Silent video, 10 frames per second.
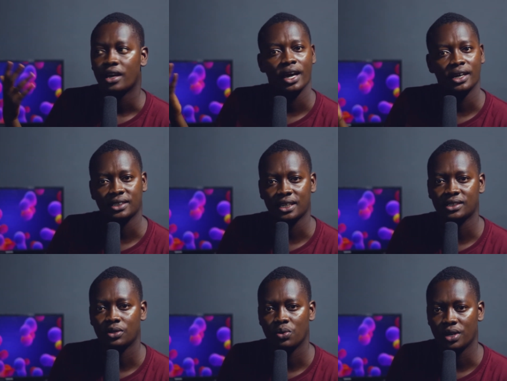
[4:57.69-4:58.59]
And it's
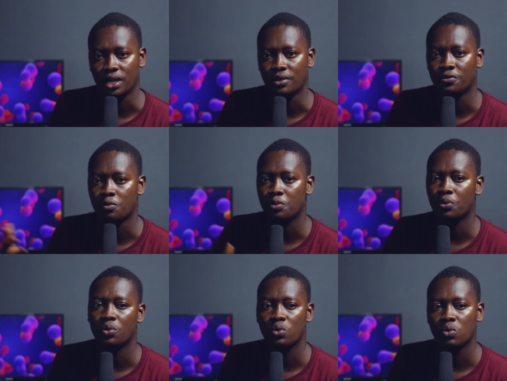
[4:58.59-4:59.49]
actually okay for
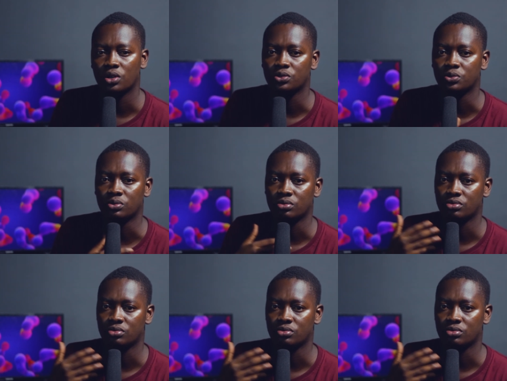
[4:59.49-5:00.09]
people who want to